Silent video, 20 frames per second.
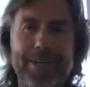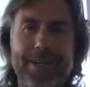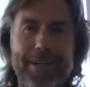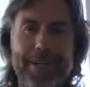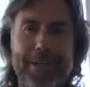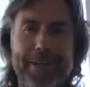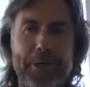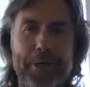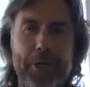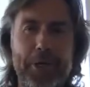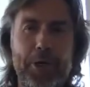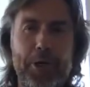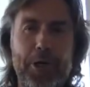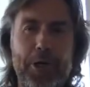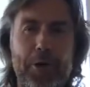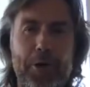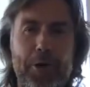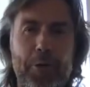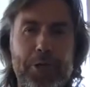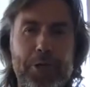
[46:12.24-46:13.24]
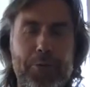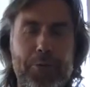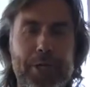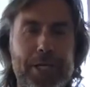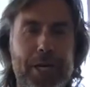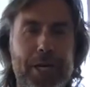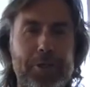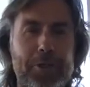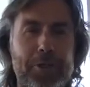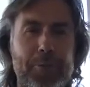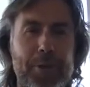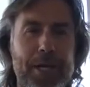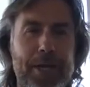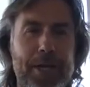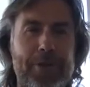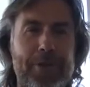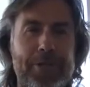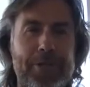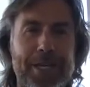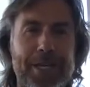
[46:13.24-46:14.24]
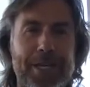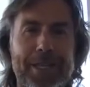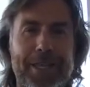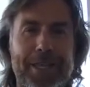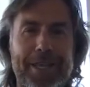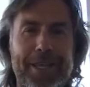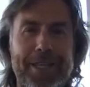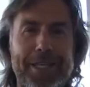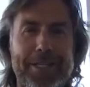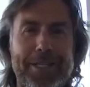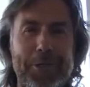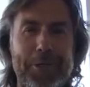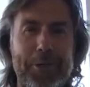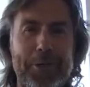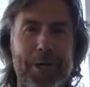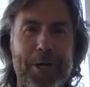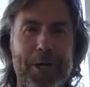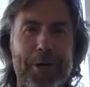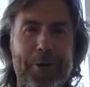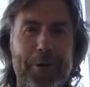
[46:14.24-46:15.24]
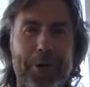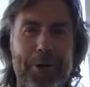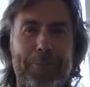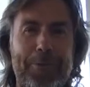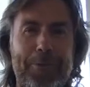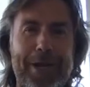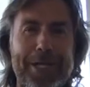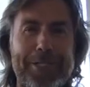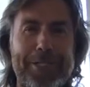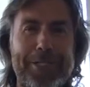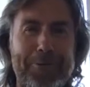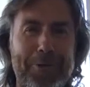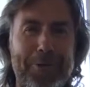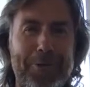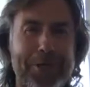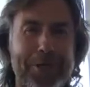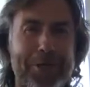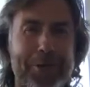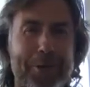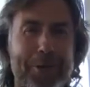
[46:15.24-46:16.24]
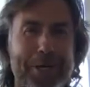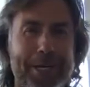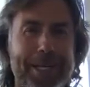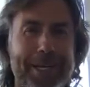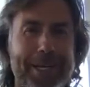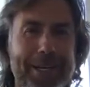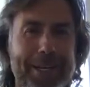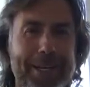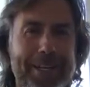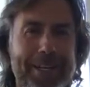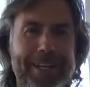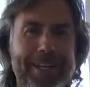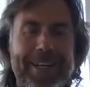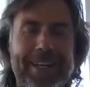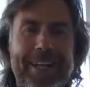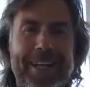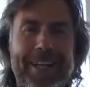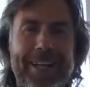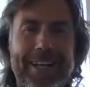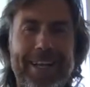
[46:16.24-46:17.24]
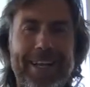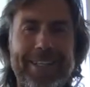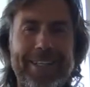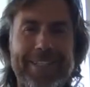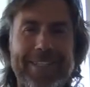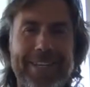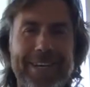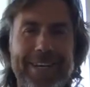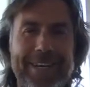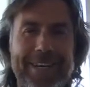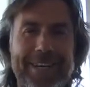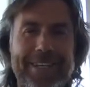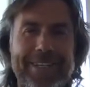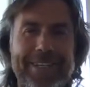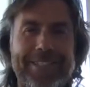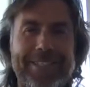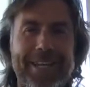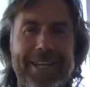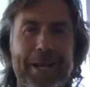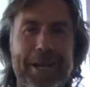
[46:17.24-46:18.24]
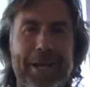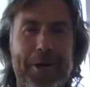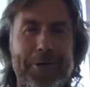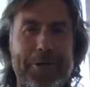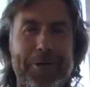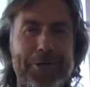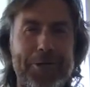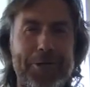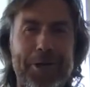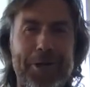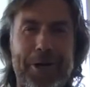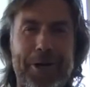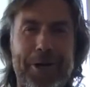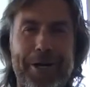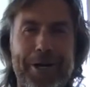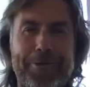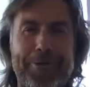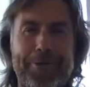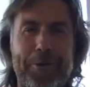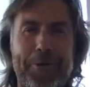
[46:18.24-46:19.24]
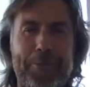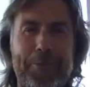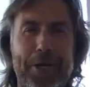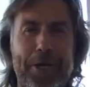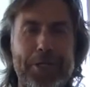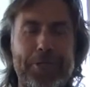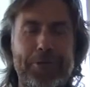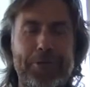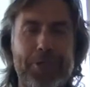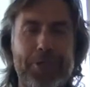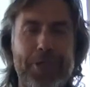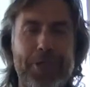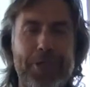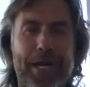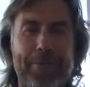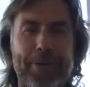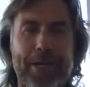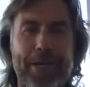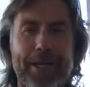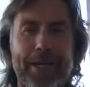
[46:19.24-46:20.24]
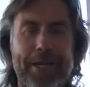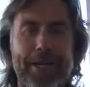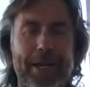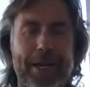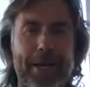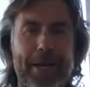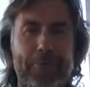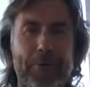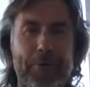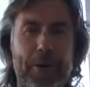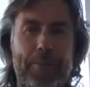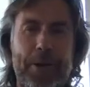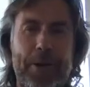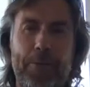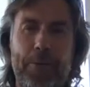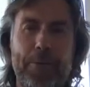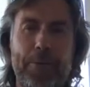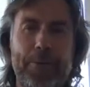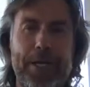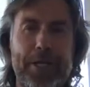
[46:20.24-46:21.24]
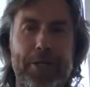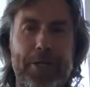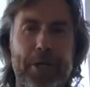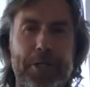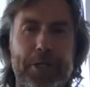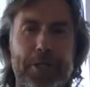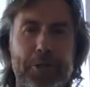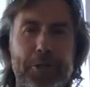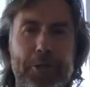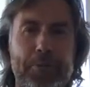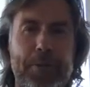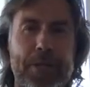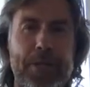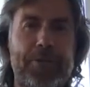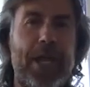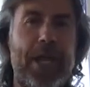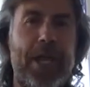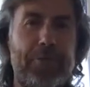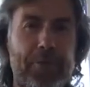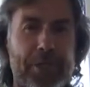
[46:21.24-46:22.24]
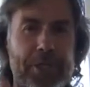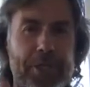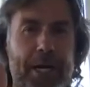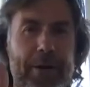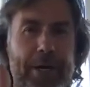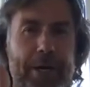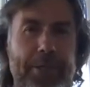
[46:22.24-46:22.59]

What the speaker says: you can always reach out to me if there's anything that you want to brainstorm on shortly. And say hello to your buddies, to Sabi and Rob, and we'll be in touch soon. But thanks for sharing.